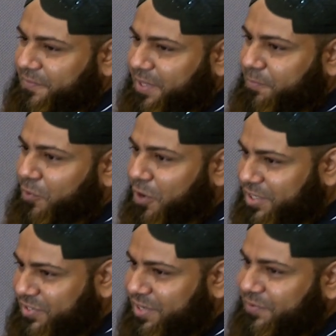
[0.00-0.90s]

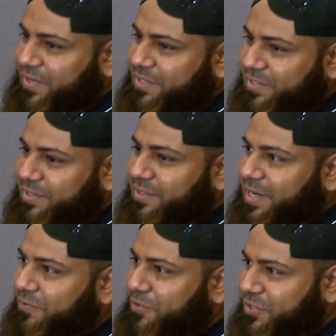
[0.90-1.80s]
employees' request,
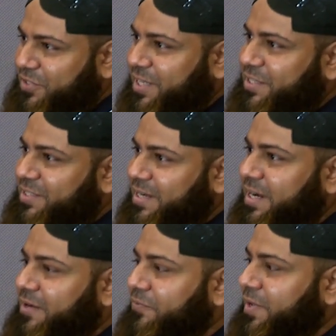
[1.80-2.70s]
that was changed,
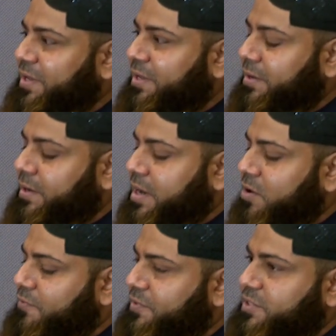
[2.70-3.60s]
and we our
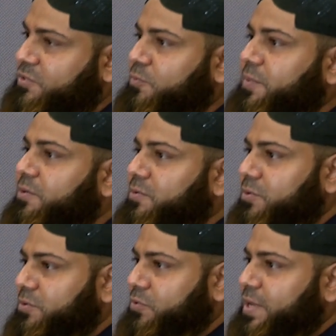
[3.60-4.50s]
office is open
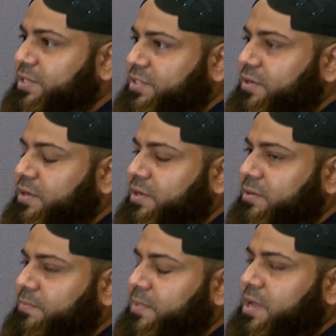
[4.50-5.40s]
twice.
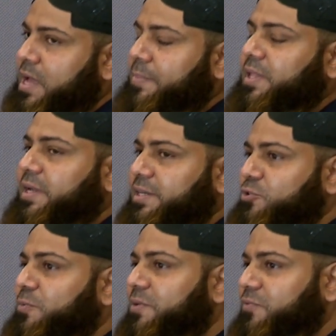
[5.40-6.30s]
It's
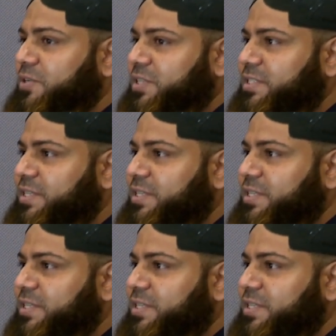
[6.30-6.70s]
open for 6